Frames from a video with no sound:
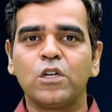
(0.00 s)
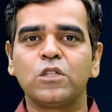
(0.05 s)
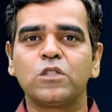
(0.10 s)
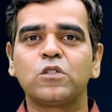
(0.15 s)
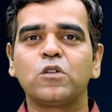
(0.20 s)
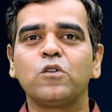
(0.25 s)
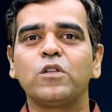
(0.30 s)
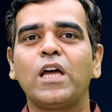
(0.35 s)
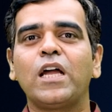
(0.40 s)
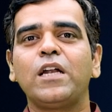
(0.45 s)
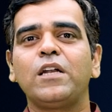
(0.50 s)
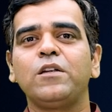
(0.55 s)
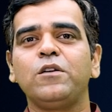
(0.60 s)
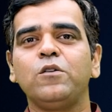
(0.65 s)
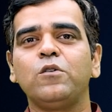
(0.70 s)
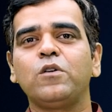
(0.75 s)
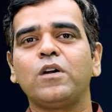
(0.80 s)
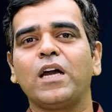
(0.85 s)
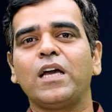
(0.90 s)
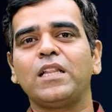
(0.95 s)
so that
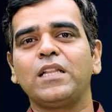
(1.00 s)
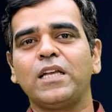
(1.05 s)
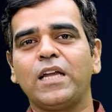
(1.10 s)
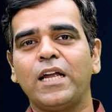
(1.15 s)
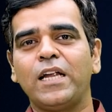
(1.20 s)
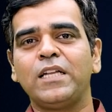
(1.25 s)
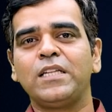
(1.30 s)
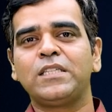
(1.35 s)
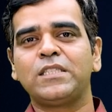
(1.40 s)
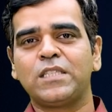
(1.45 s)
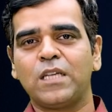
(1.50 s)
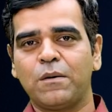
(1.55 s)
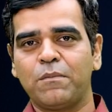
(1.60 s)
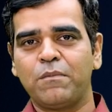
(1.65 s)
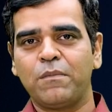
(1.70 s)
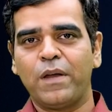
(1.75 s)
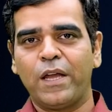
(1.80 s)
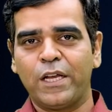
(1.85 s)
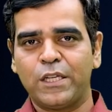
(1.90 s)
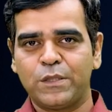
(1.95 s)
you can gain
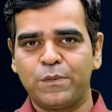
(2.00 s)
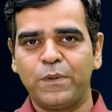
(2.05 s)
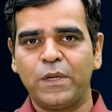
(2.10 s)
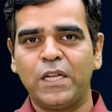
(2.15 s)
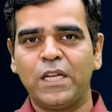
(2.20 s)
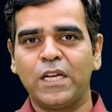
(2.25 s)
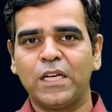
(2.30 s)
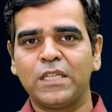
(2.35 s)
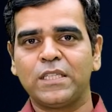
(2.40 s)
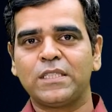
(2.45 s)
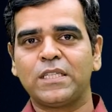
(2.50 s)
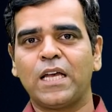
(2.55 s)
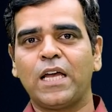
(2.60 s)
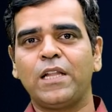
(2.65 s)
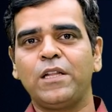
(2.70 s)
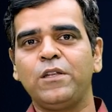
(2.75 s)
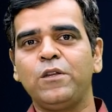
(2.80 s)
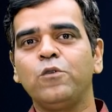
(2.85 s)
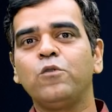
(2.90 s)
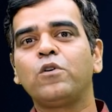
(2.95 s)
some experience
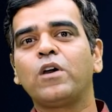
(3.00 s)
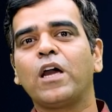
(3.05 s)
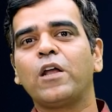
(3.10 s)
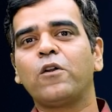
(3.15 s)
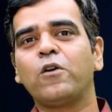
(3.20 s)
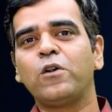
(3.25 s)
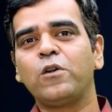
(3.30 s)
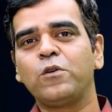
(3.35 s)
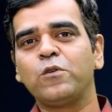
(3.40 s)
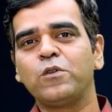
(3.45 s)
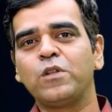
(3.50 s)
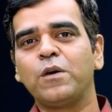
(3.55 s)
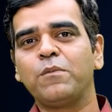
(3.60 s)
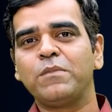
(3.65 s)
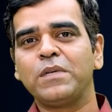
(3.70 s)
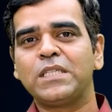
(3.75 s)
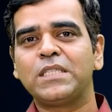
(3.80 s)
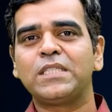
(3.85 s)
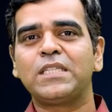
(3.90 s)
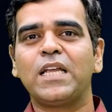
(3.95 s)
and you cannot do the
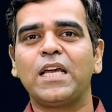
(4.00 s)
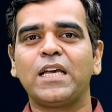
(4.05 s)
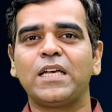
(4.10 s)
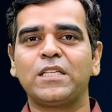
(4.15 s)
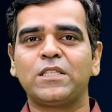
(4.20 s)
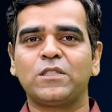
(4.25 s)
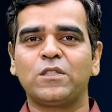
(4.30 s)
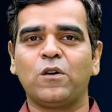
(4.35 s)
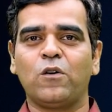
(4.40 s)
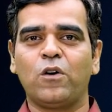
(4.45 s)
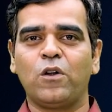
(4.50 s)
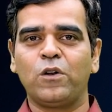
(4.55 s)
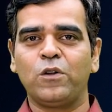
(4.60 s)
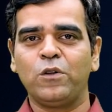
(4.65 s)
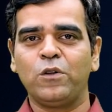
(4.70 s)
mistakes or